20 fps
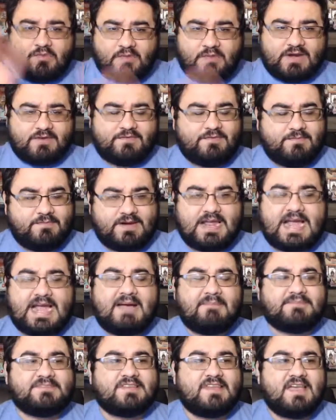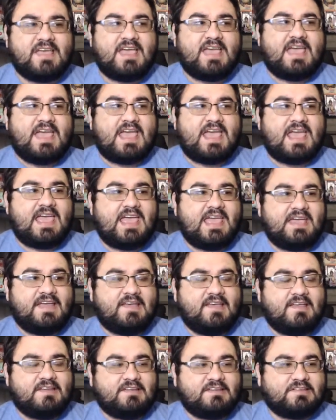it from cops,
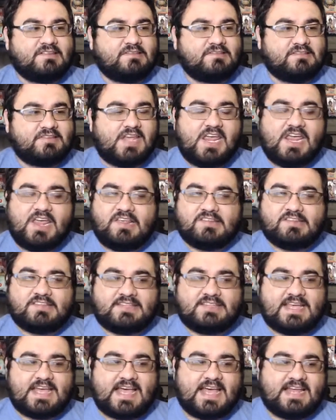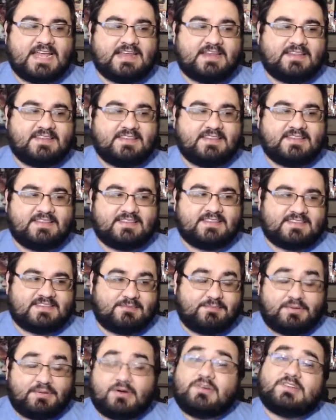and sees that the
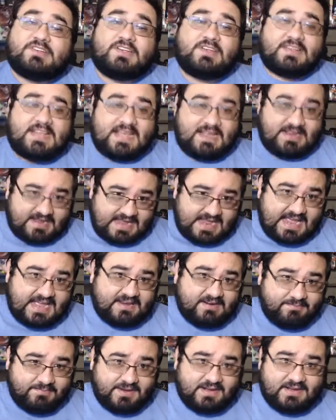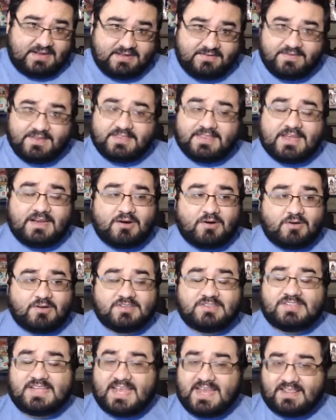person that had been living there, or
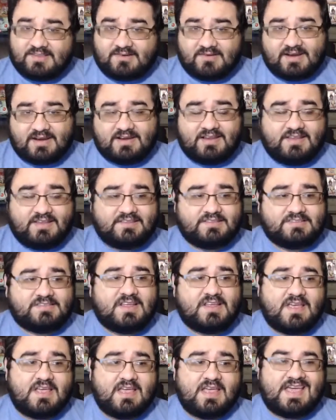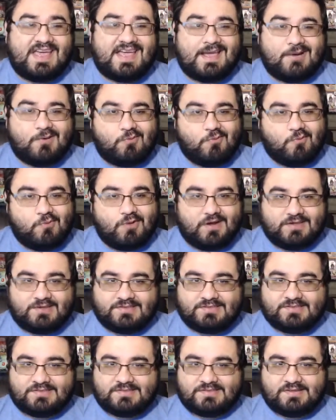staying there at least,
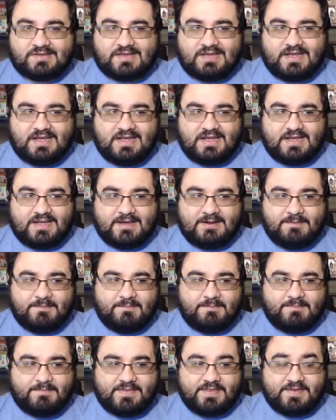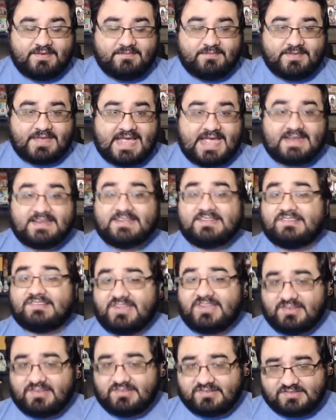was had
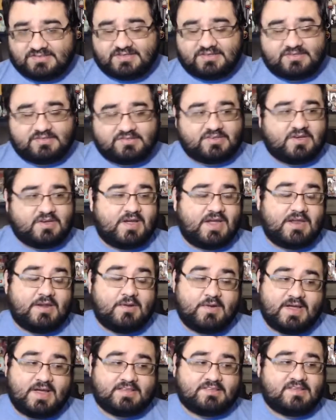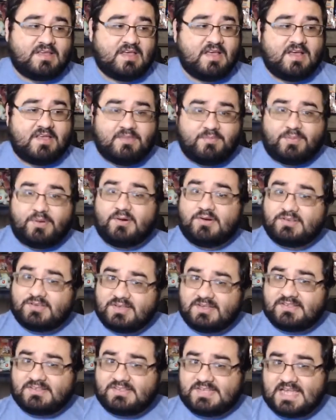deceased. So anyways, person
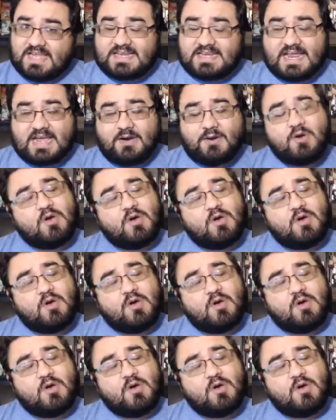is dead. Now,